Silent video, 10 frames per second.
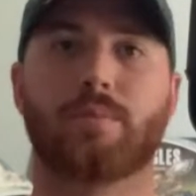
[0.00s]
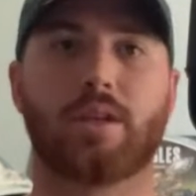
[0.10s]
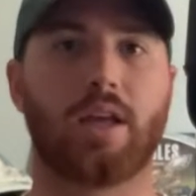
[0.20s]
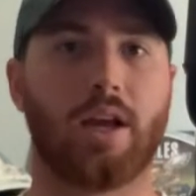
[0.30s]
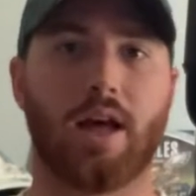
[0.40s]

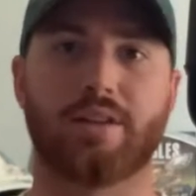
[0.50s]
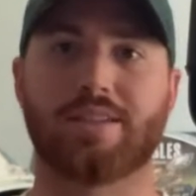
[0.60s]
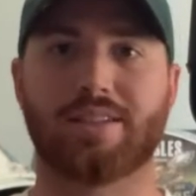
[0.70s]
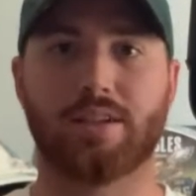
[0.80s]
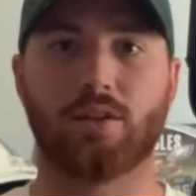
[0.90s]
Keenan
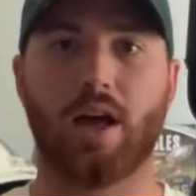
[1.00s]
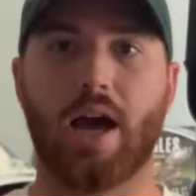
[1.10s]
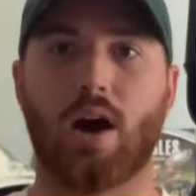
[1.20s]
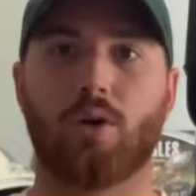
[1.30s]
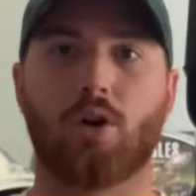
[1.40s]
Allen's still
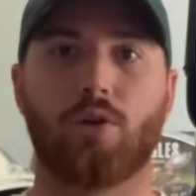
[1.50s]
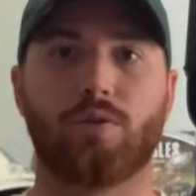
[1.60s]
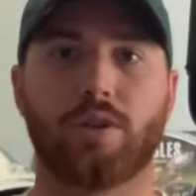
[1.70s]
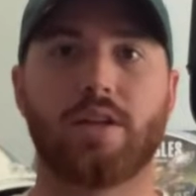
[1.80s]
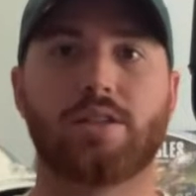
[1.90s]
out.
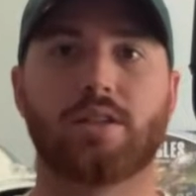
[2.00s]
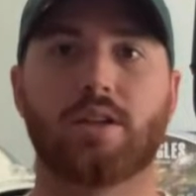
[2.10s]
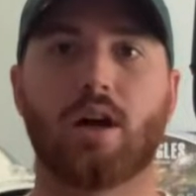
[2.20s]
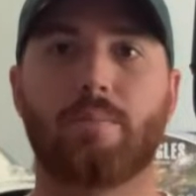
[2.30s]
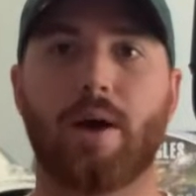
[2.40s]
Hopefully he's going to
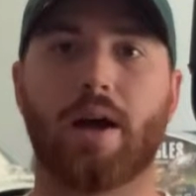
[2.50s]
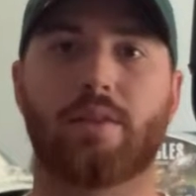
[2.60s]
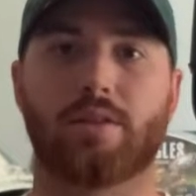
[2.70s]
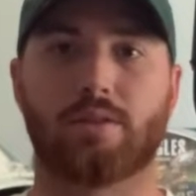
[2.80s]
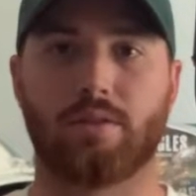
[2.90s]
come
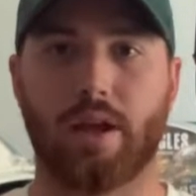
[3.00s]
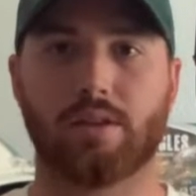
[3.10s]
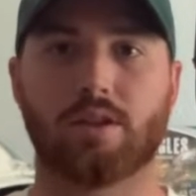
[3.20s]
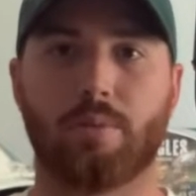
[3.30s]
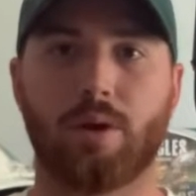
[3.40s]
back this
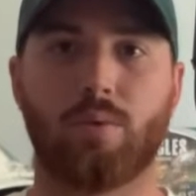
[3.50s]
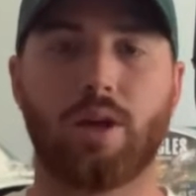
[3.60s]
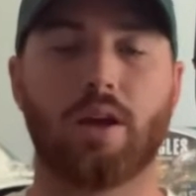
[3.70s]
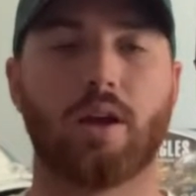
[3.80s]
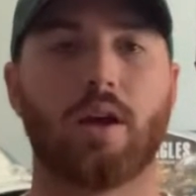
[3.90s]
next coming
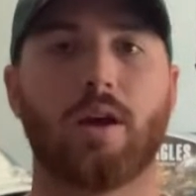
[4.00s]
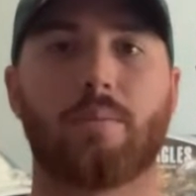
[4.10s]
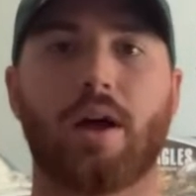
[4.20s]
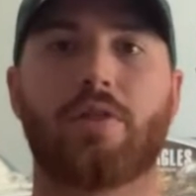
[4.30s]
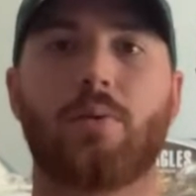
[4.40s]
week.
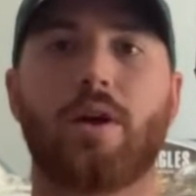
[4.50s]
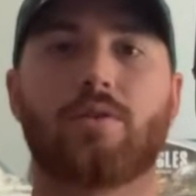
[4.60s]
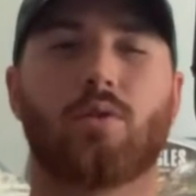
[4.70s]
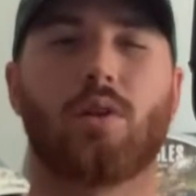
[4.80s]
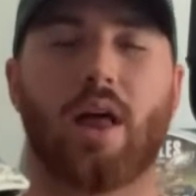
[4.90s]
But I think we have
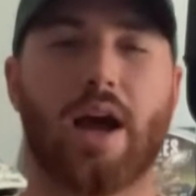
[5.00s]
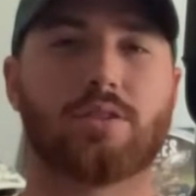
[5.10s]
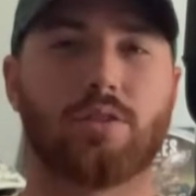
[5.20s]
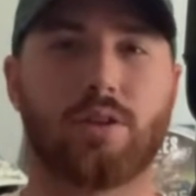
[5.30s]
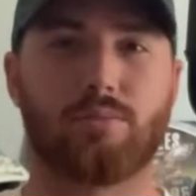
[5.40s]
to
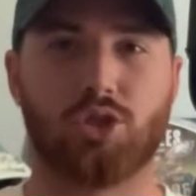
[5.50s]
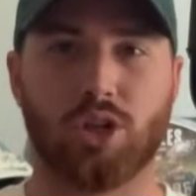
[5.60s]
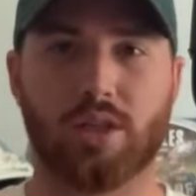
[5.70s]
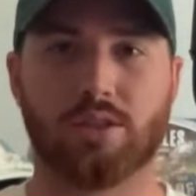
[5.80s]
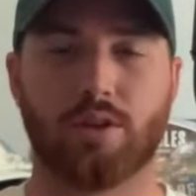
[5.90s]
relax on them
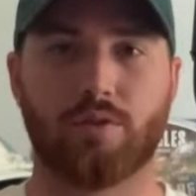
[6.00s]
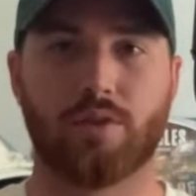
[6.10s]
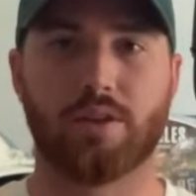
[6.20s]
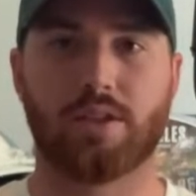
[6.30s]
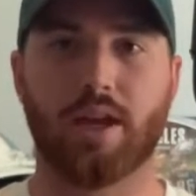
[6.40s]
just for
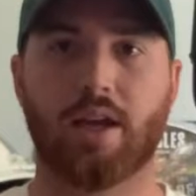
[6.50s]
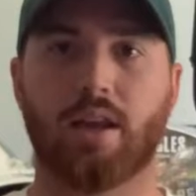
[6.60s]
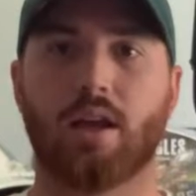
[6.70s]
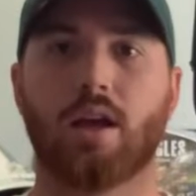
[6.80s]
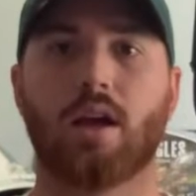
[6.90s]
the
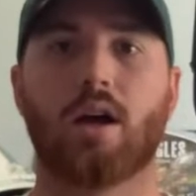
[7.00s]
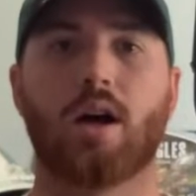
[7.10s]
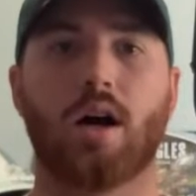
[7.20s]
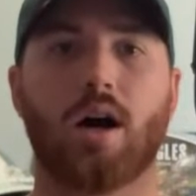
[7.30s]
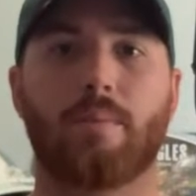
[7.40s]
second
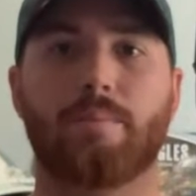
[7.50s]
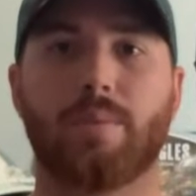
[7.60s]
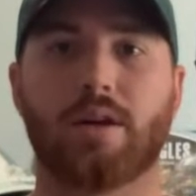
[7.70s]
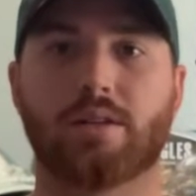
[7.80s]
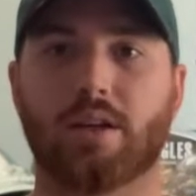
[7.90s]

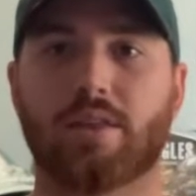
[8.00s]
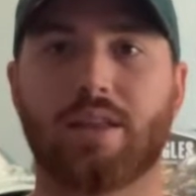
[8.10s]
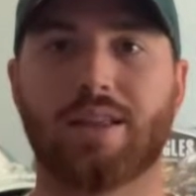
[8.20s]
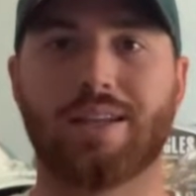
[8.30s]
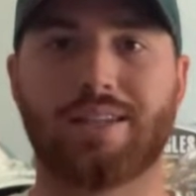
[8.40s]
because I
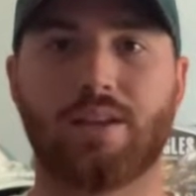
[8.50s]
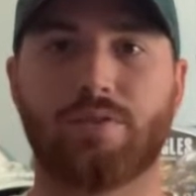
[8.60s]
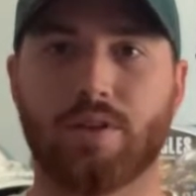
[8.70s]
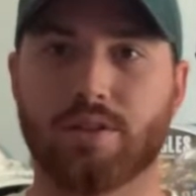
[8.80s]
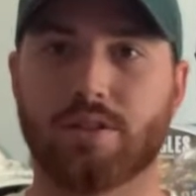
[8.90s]
think that
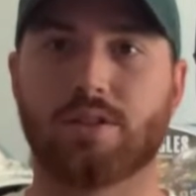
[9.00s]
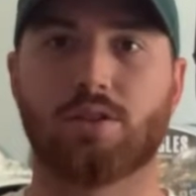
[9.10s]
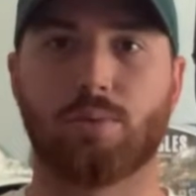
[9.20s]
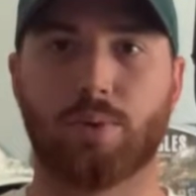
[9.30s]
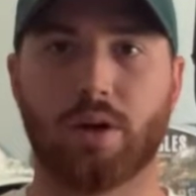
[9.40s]
defense is
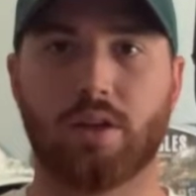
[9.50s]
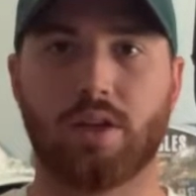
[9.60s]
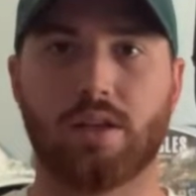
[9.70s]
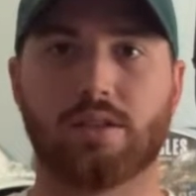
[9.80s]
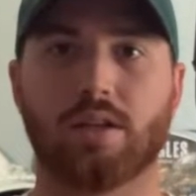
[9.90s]
still pretty
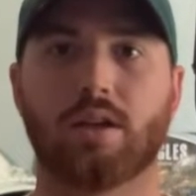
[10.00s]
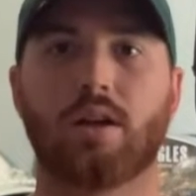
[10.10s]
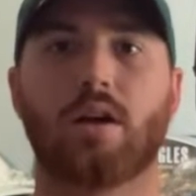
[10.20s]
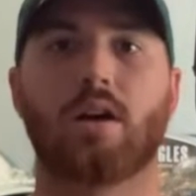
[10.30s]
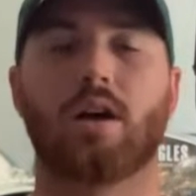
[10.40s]
decent.
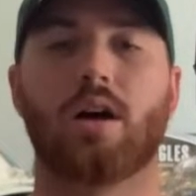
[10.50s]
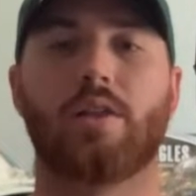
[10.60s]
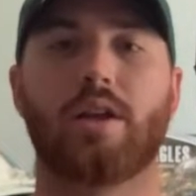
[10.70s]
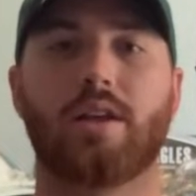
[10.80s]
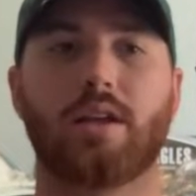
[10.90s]

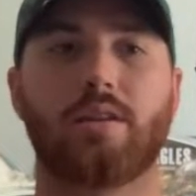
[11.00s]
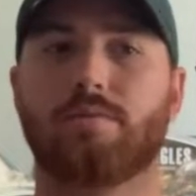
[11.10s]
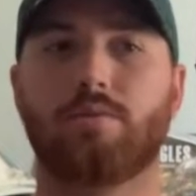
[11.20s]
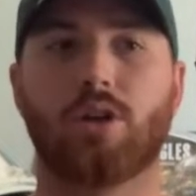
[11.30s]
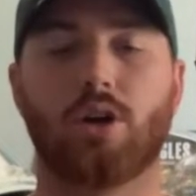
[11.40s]
They
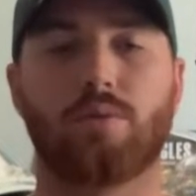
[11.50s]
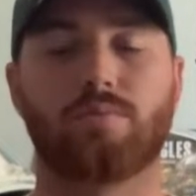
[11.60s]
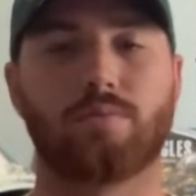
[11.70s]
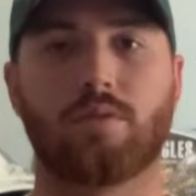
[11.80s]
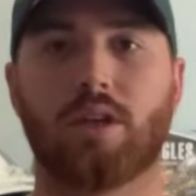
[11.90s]
did,
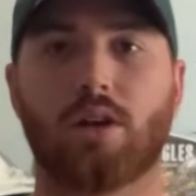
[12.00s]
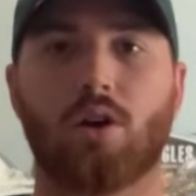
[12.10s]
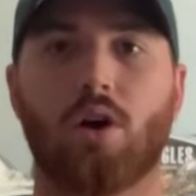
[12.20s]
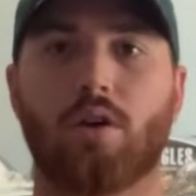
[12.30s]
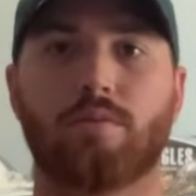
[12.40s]
get
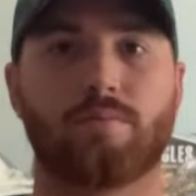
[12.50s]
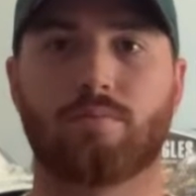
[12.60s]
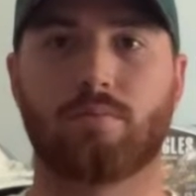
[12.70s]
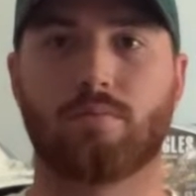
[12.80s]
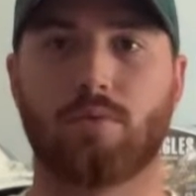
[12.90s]
caught,
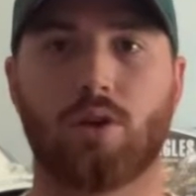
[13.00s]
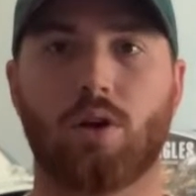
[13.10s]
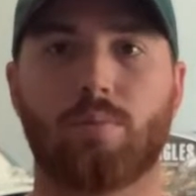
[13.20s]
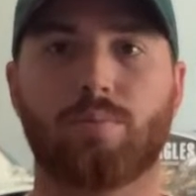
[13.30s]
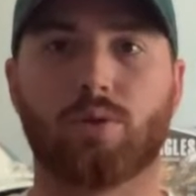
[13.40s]

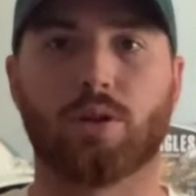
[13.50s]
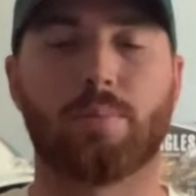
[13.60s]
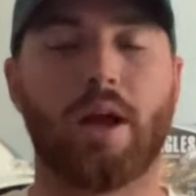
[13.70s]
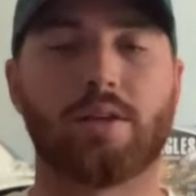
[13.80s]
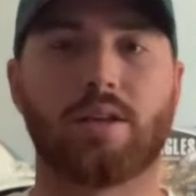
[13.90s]
with their
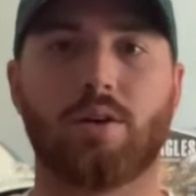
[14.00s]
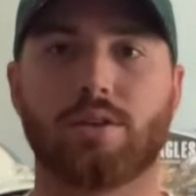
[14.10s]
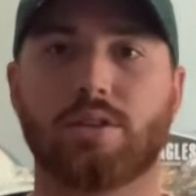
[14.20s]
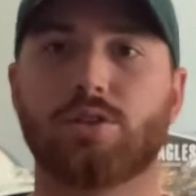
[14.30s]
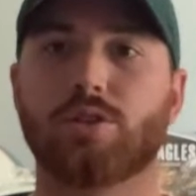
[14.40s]
pants down
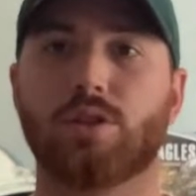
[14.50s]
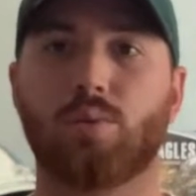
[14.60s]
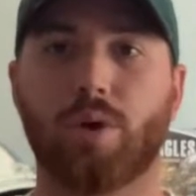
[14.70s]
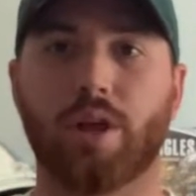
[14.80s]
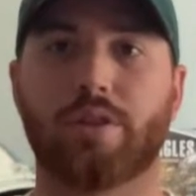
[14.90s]
essentially
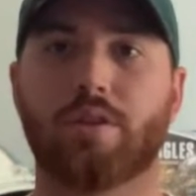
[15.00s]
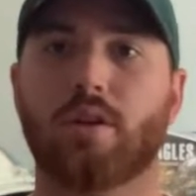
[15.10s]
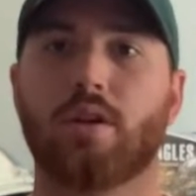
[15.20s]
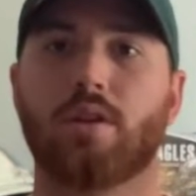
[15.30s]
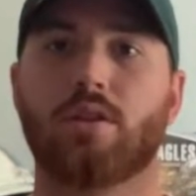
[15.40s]
with
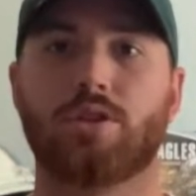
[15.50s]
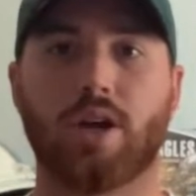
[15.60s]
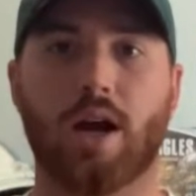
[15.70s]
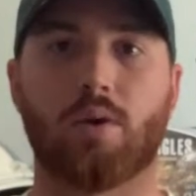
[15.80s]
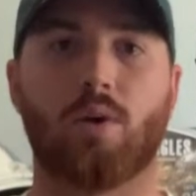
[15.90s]
the
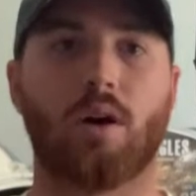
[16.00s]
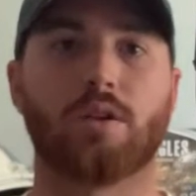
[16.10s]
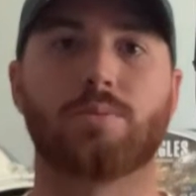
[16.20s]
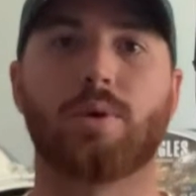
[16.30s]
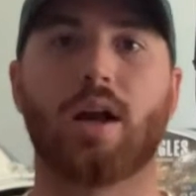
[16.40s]

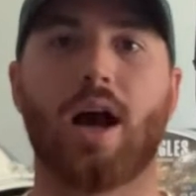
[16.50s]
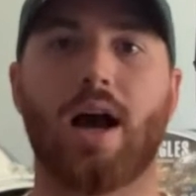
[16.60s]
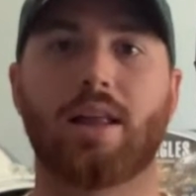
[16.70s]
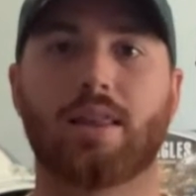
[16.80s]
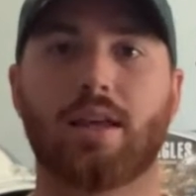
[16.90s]
Jaguars. But
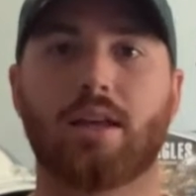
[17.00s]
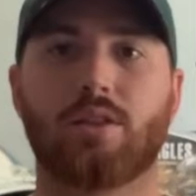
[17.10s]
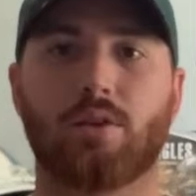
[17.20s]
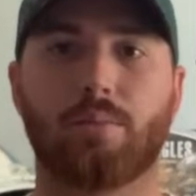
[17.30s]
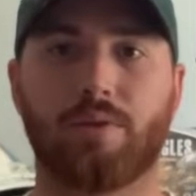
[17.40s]
I
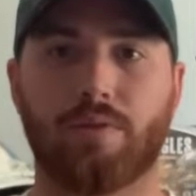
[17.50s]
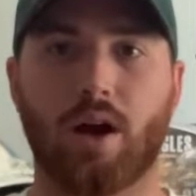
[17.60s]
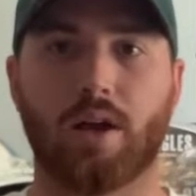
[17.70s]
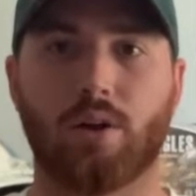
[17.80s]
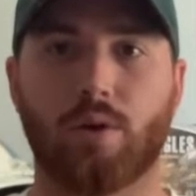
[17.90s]
think they'll be
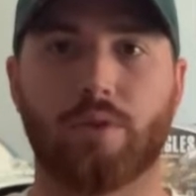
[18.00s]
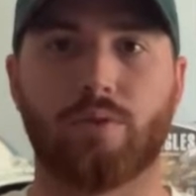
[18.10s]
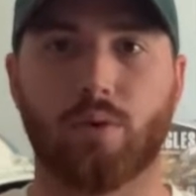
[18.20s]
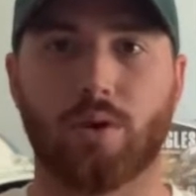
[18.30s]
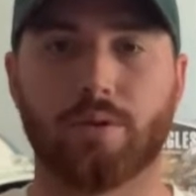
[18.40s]
fine going
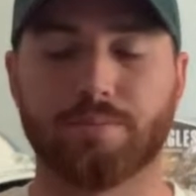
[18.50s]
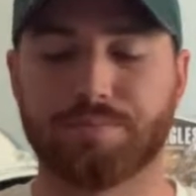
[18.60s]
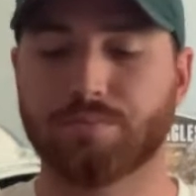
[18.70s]
forward.